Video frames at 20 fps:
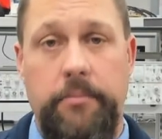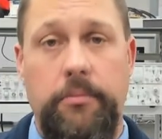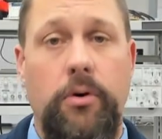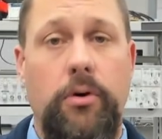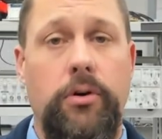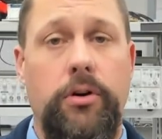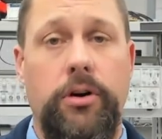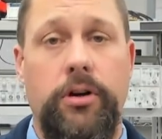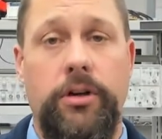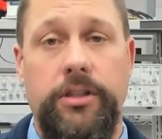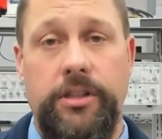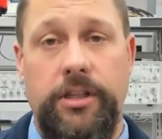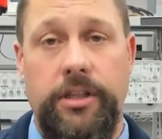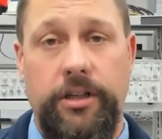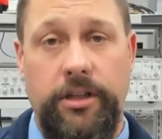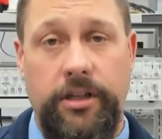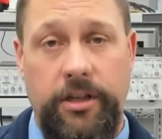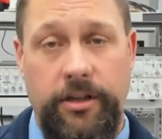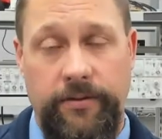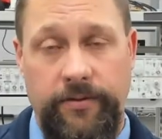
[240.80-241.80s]
motor is going
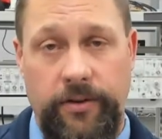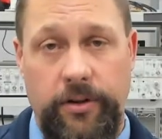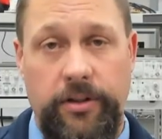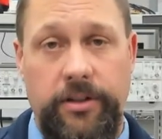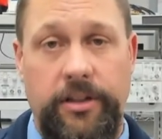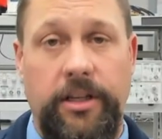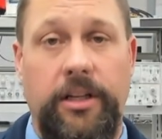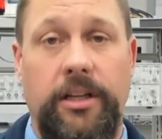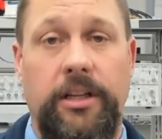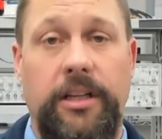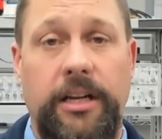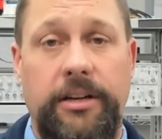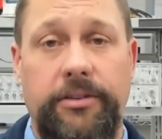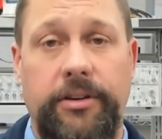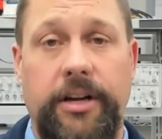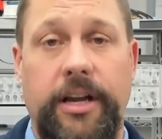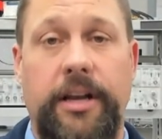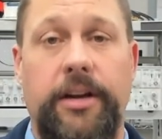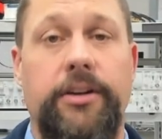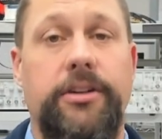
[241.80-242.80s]
to convert the
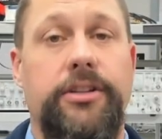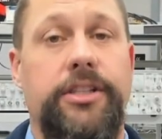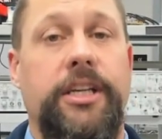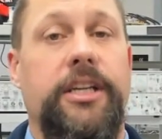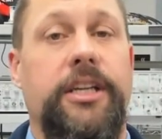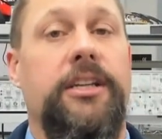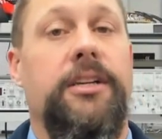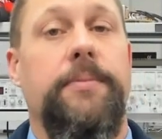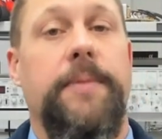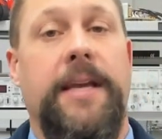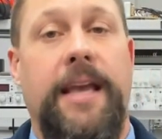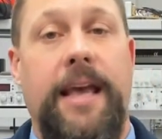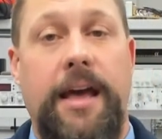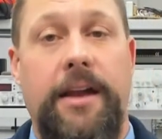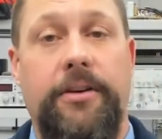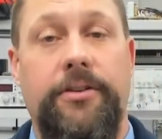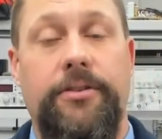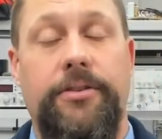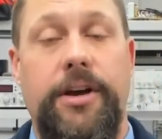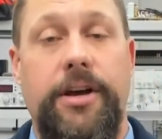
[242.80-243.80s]
electric energy into
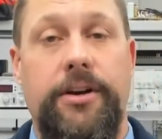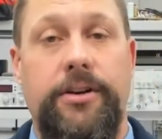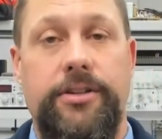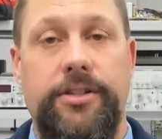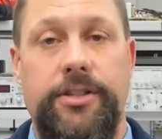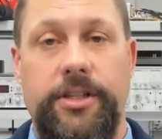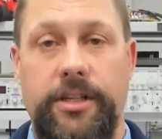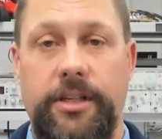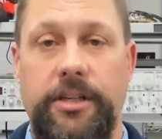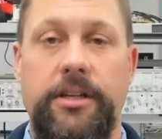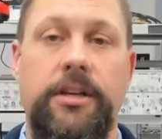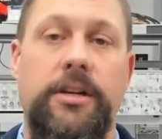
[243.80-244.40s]
mechanical energy.